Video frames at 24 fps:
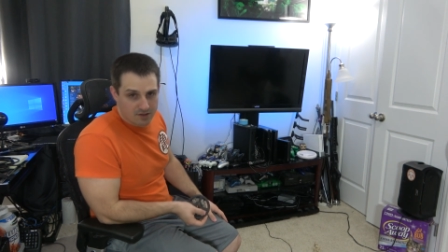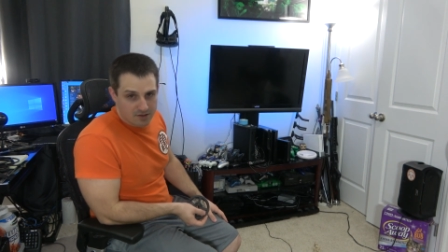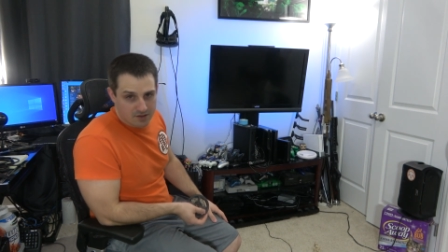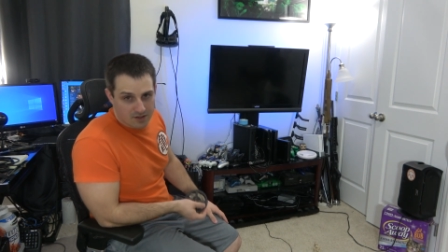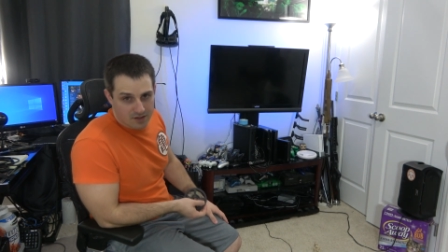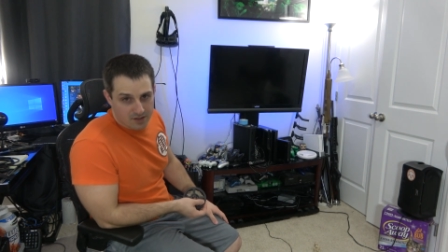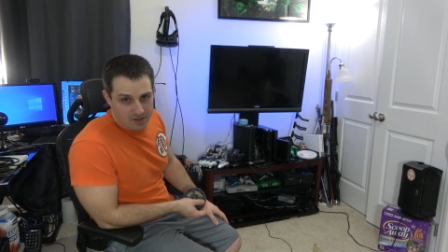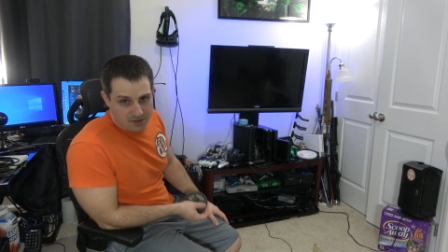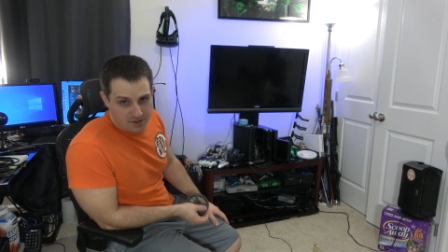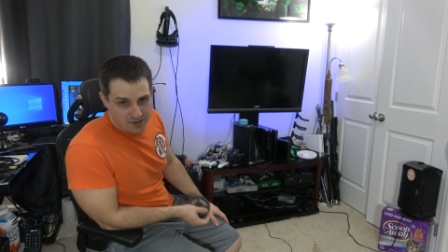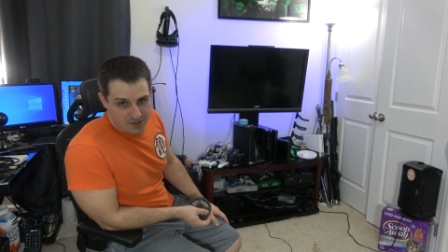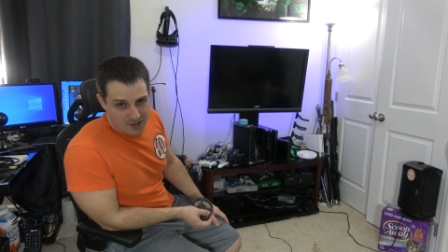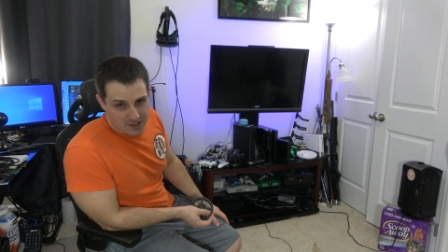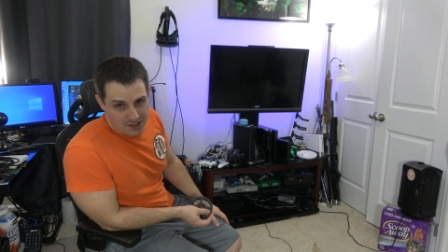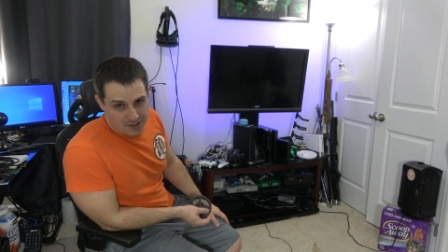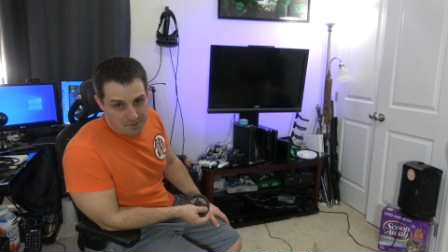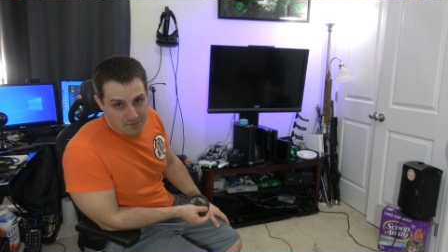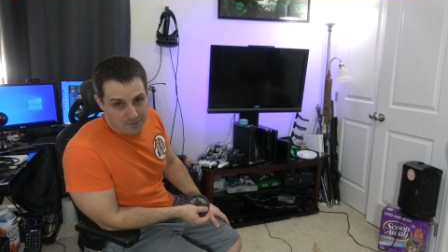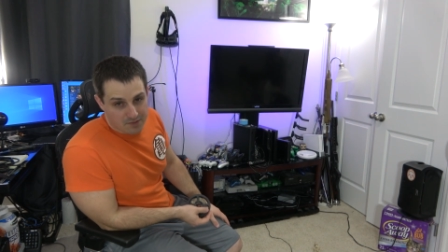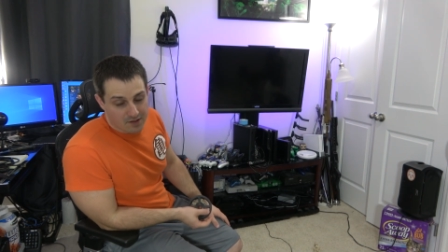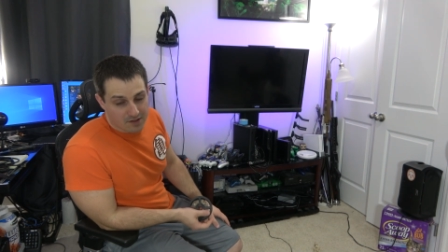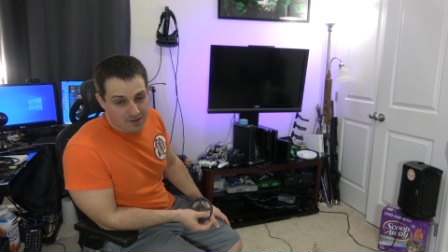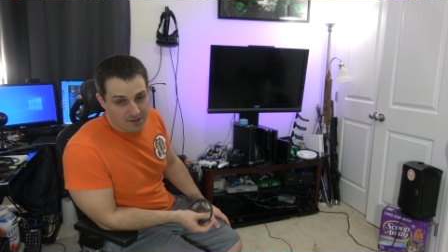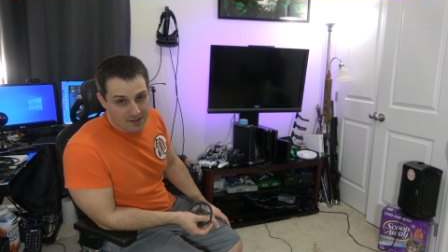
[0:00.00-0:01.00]
Dirt
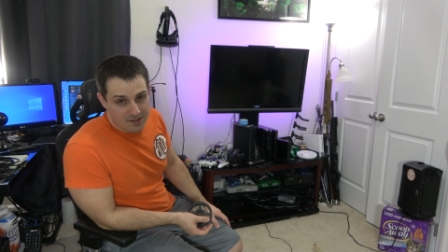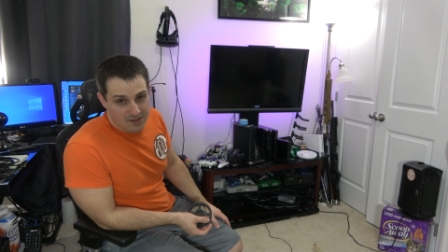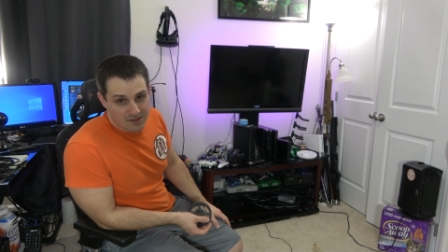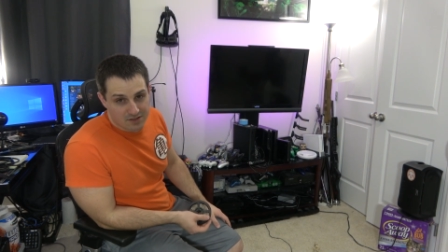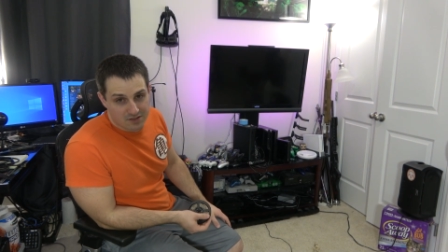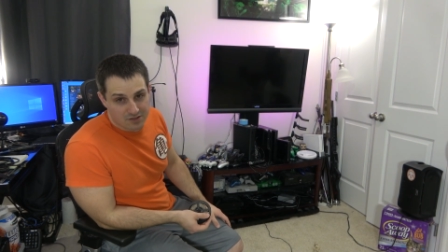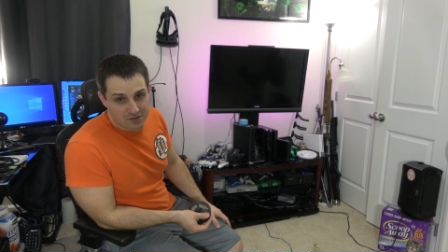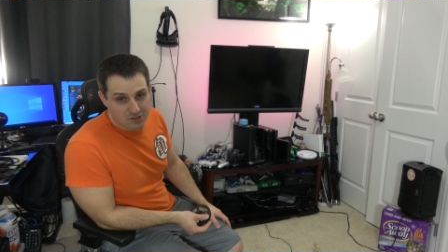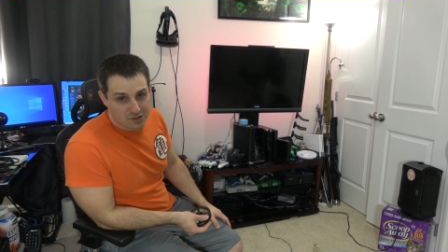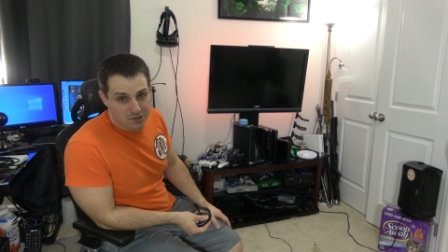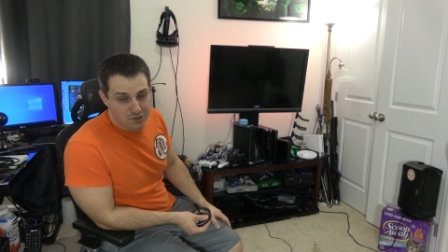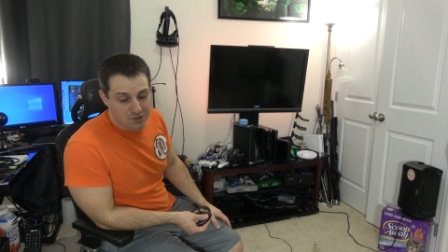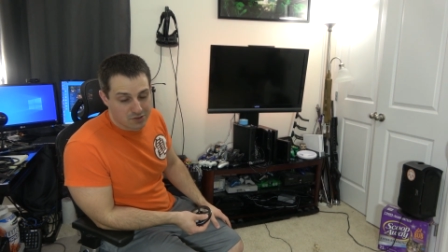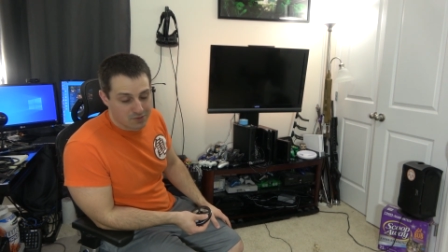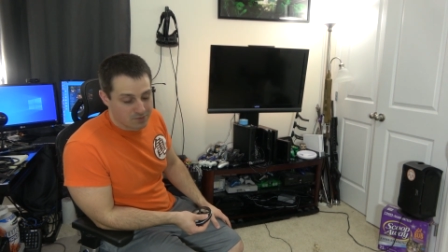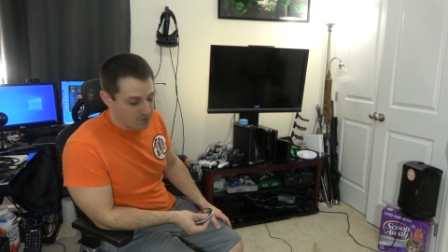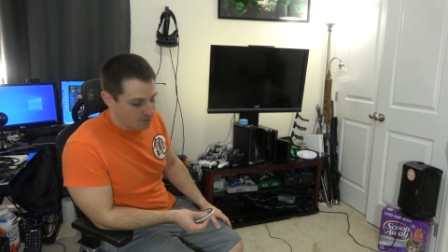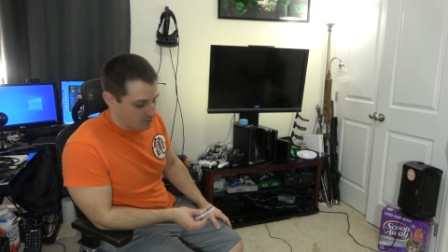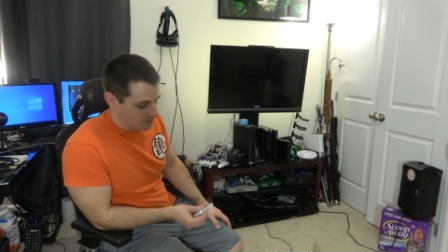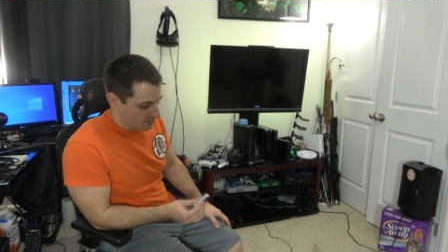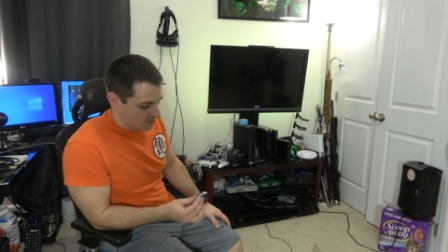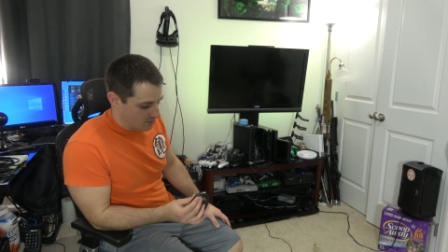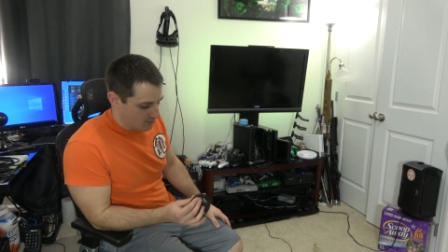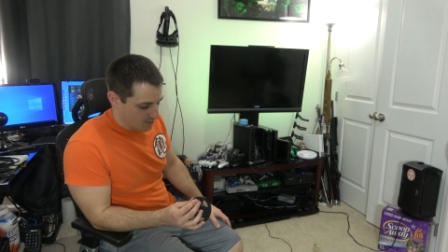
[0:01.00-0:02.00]
cheap. The link's in the description
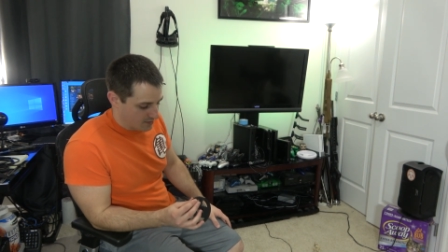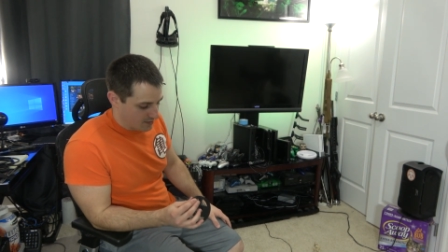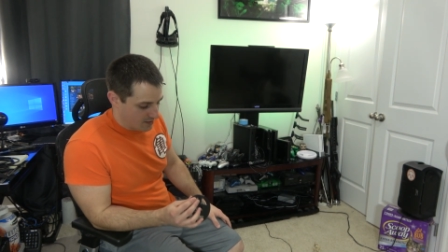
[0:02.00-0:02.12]
below.